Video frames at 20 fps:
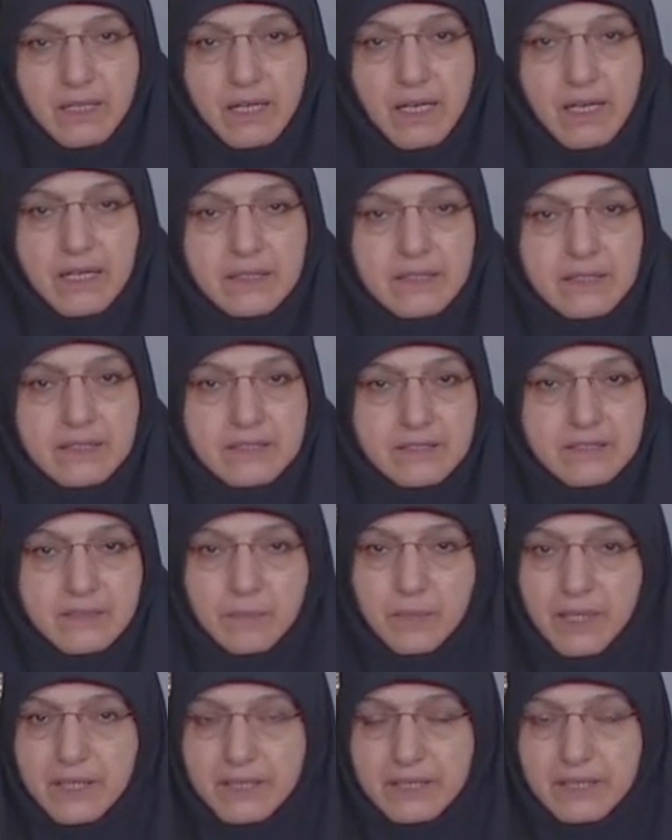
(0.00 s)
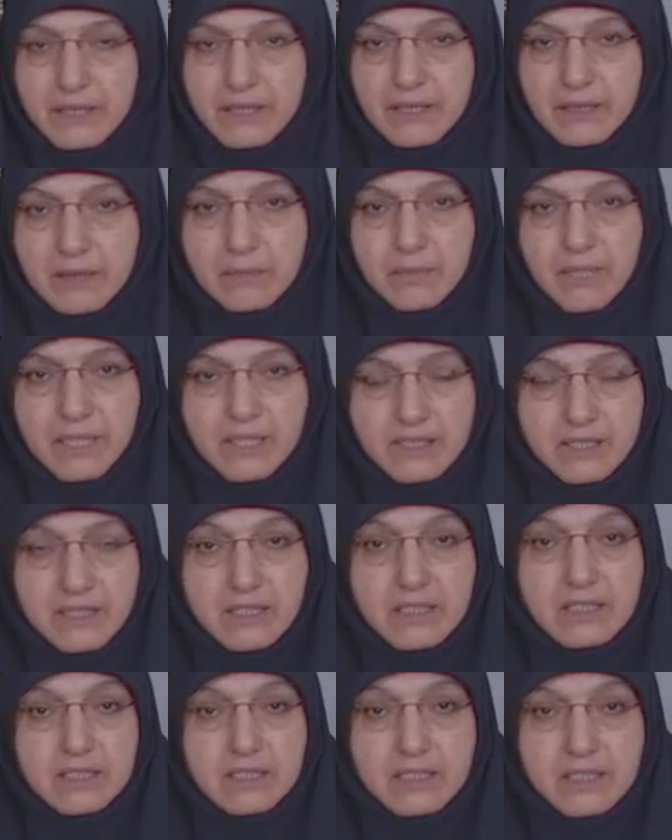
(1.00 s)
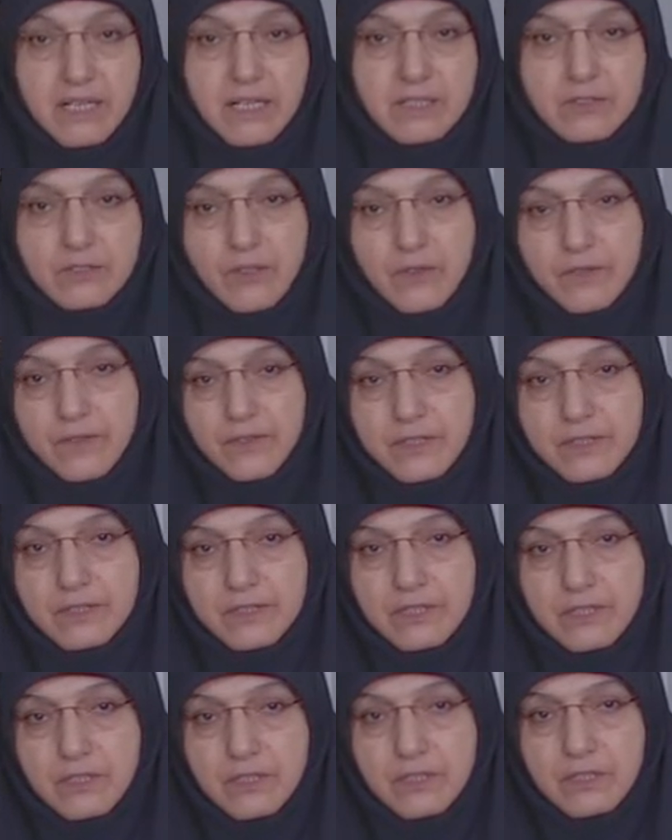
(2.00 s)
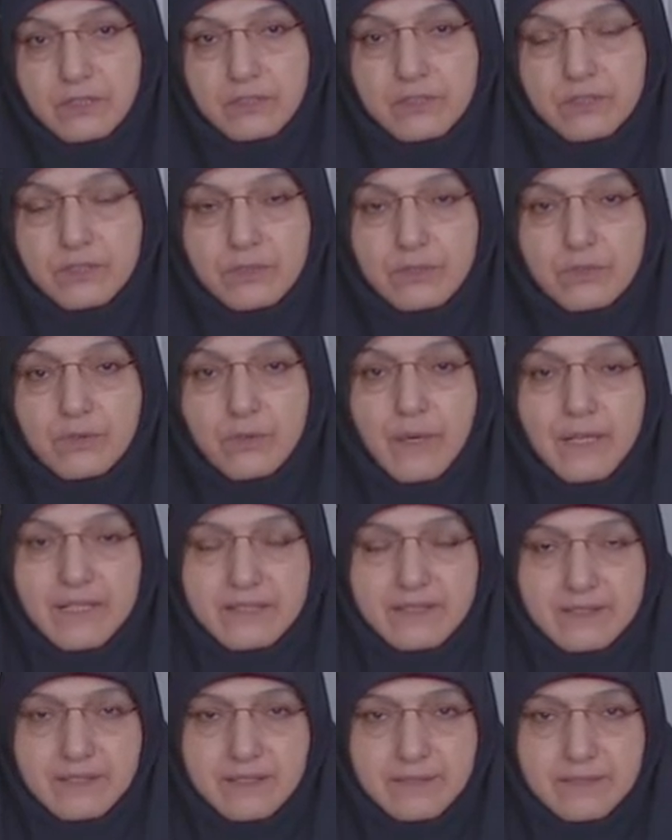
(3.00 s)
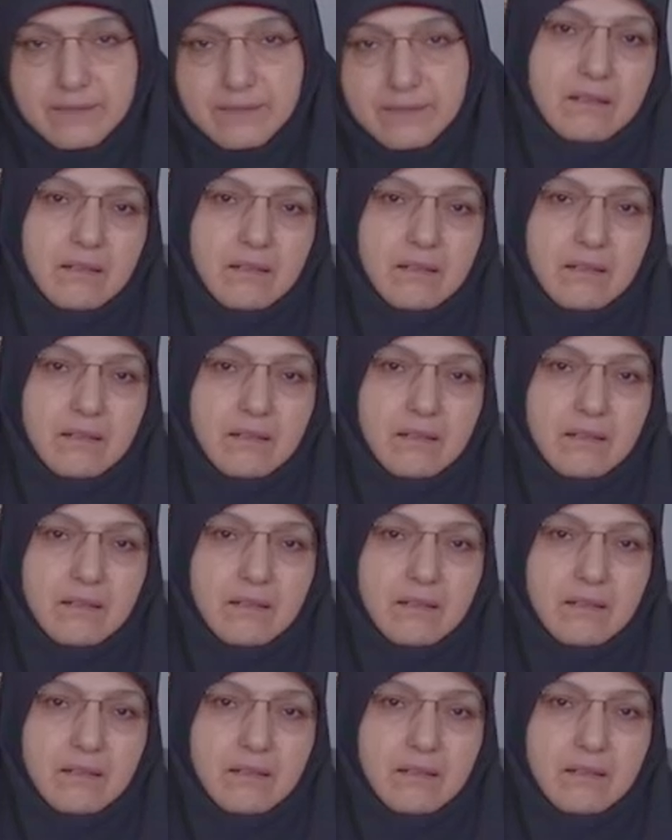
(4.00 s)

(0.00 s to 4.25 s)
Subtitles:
and its body, material side of it, to the West.